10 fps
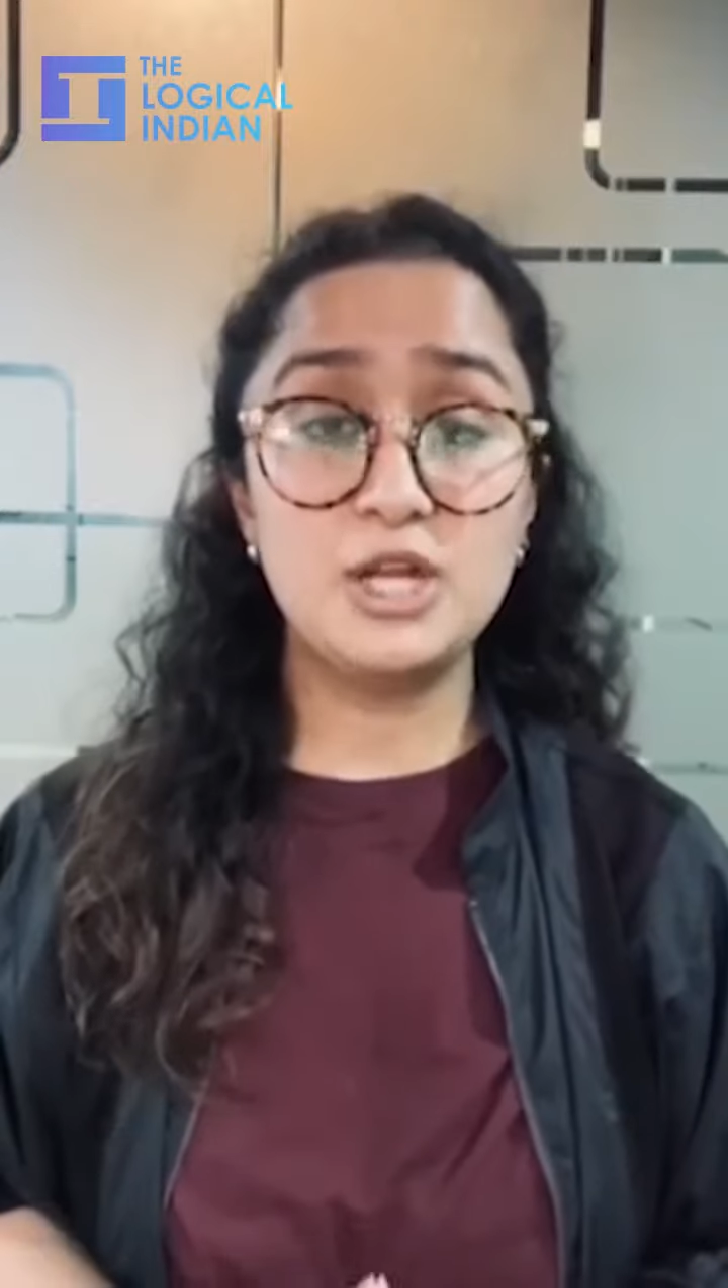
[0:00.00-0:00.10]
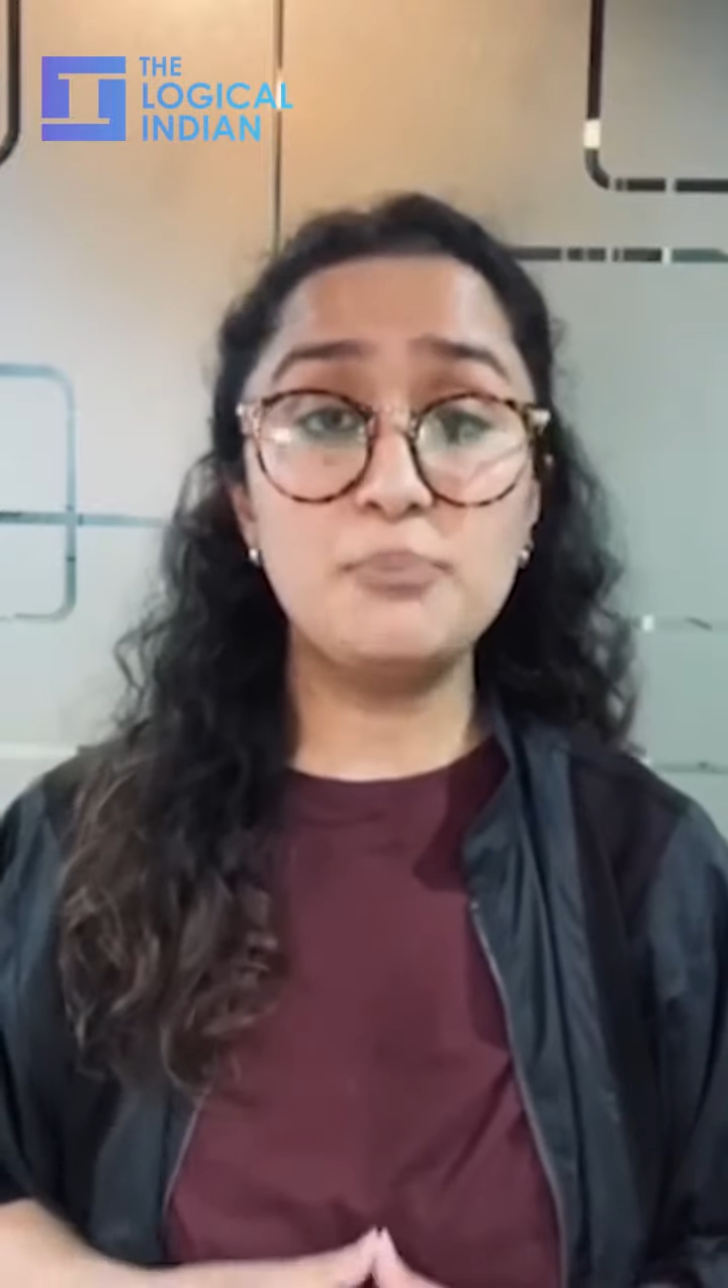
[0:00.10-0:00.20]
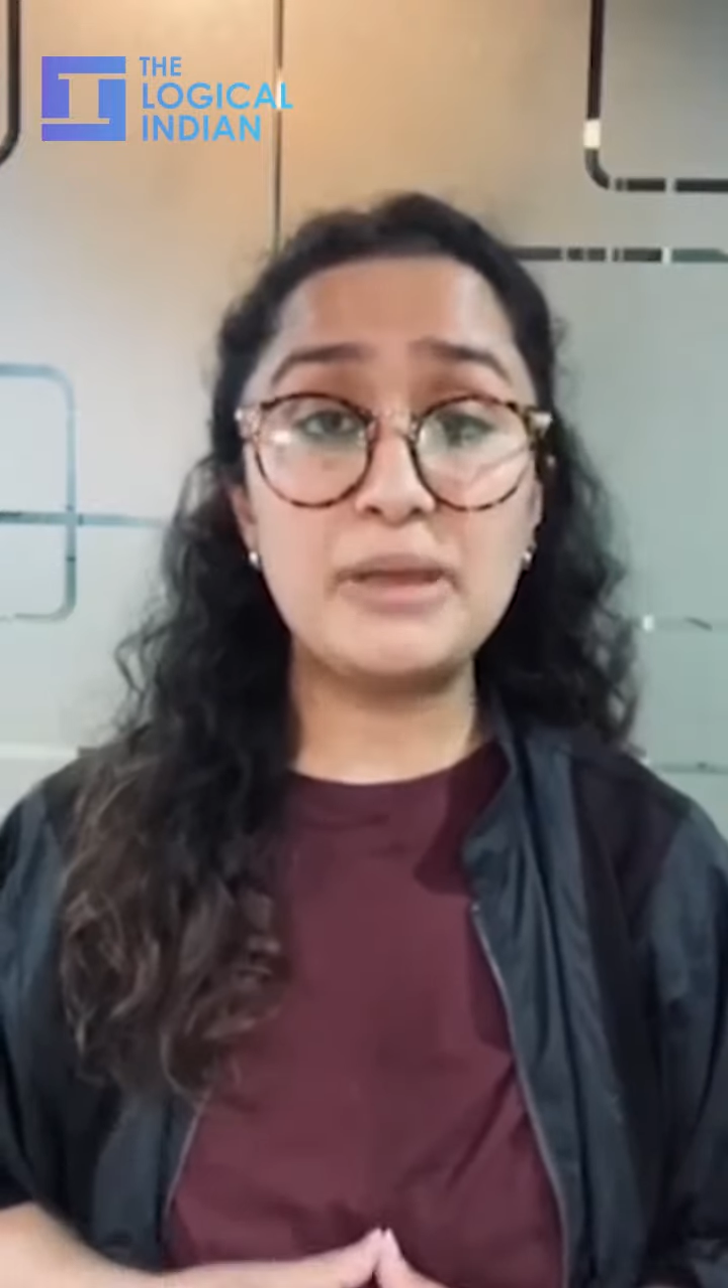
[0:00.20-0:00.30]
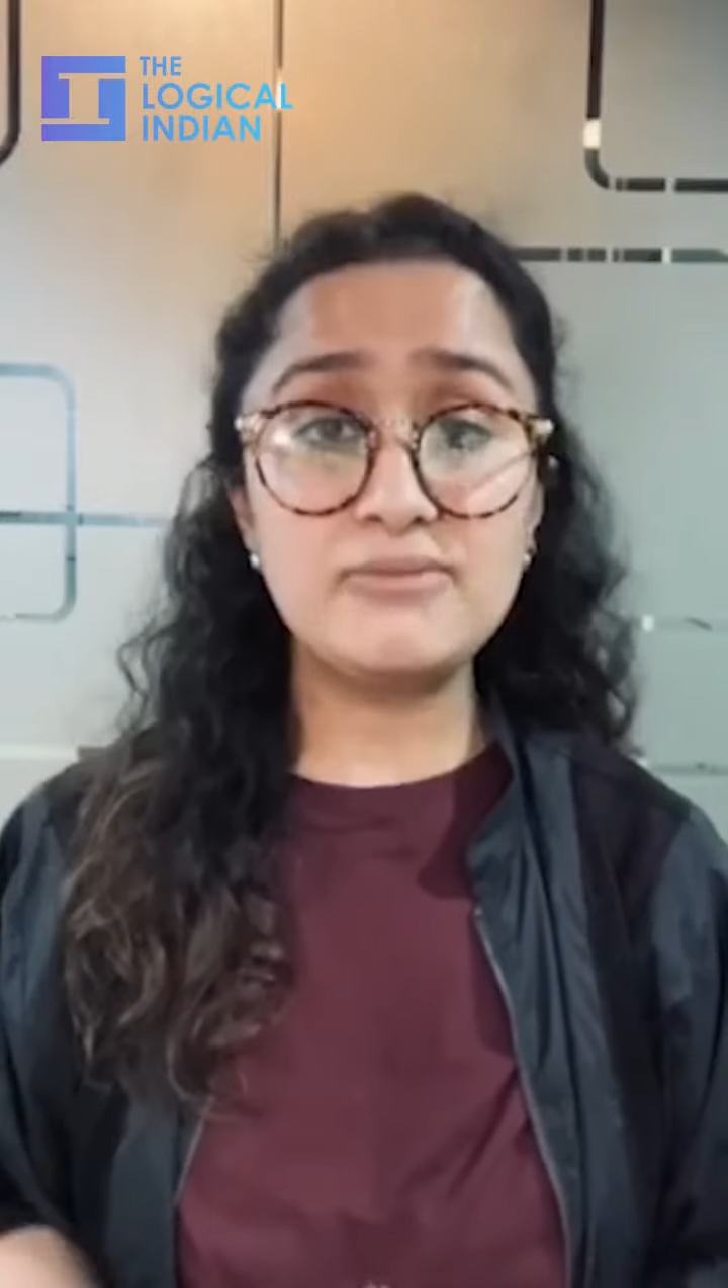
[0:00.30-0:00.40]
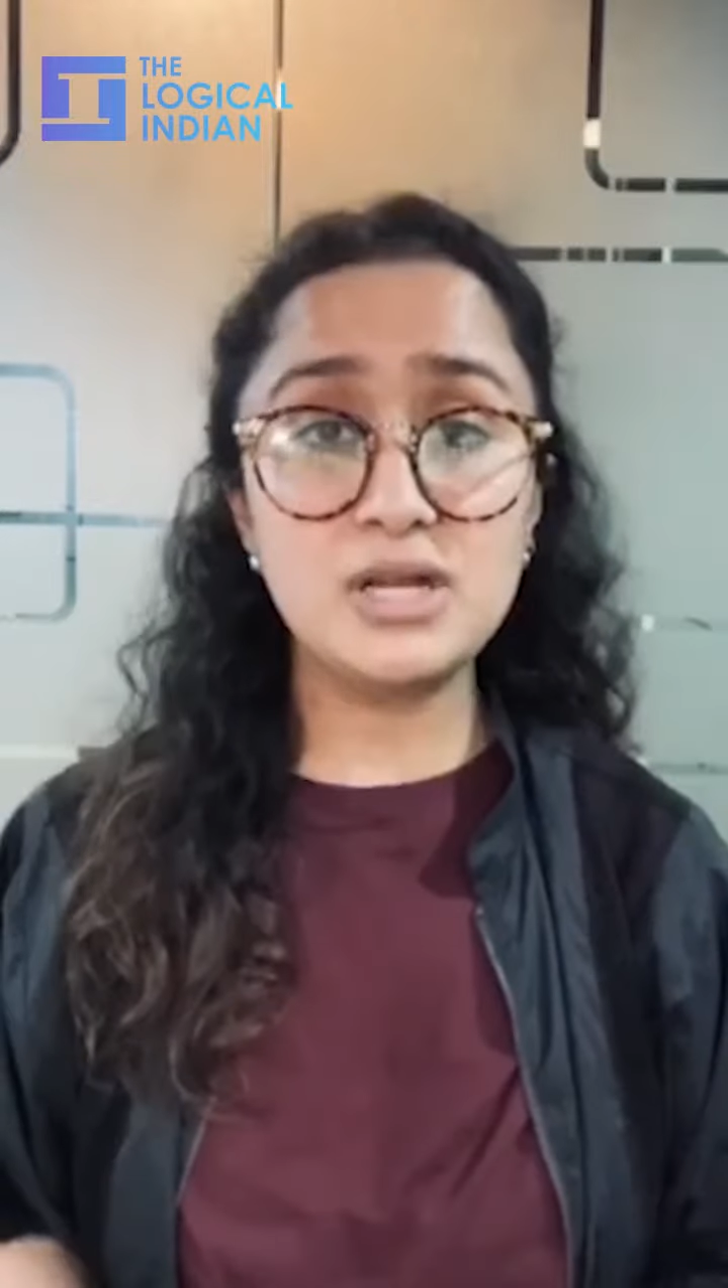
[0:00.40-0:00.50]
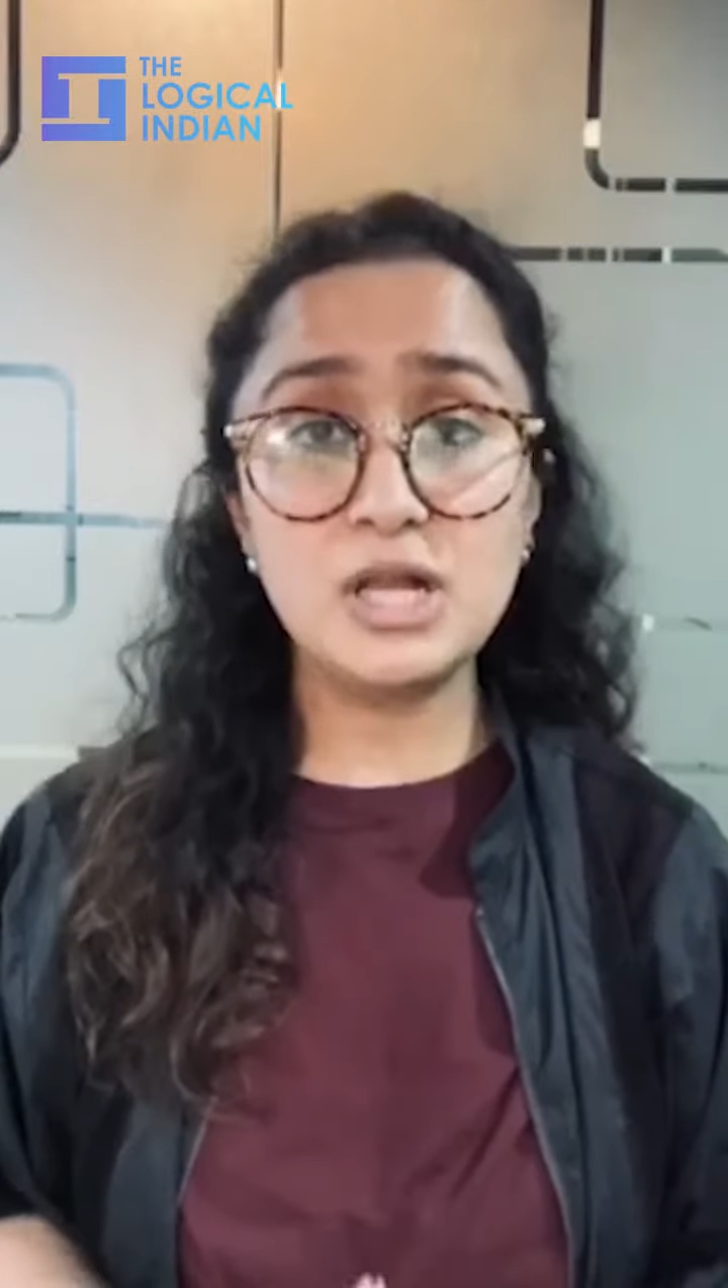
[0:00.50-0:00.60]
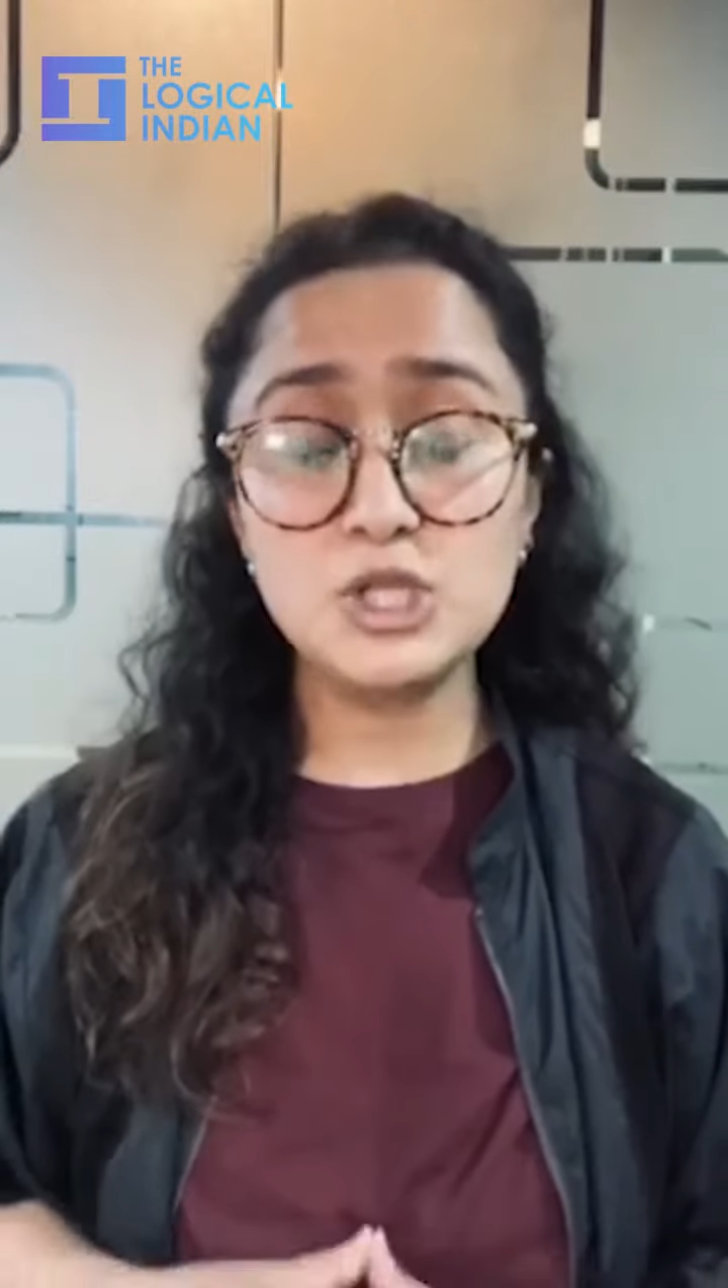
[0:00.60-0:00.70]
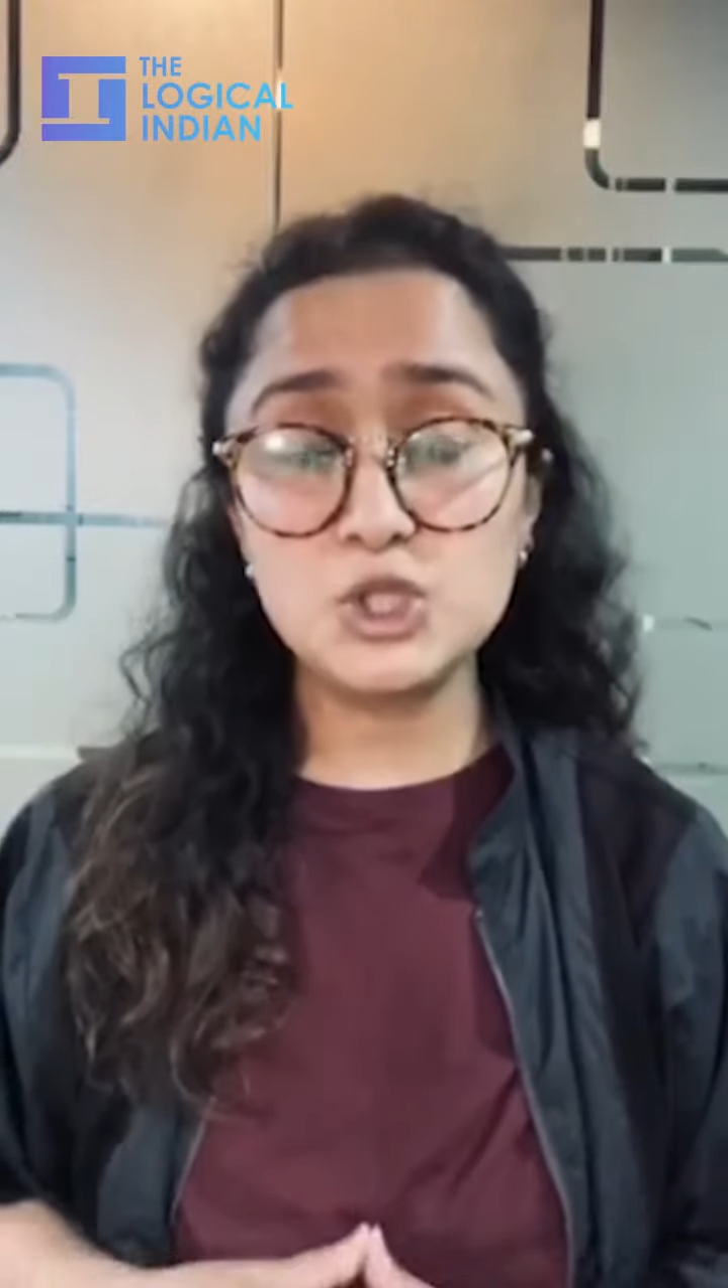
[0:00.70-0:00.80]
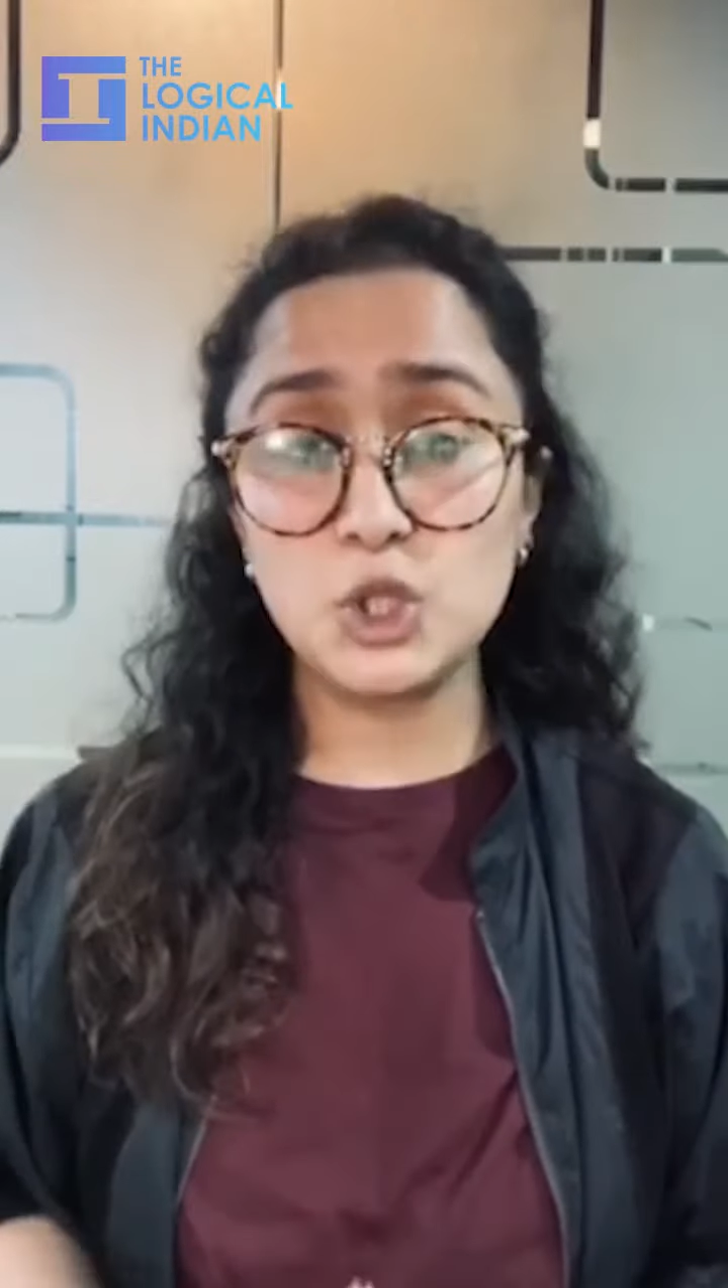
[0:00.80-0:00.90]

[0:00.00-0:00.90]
Now, Mewalal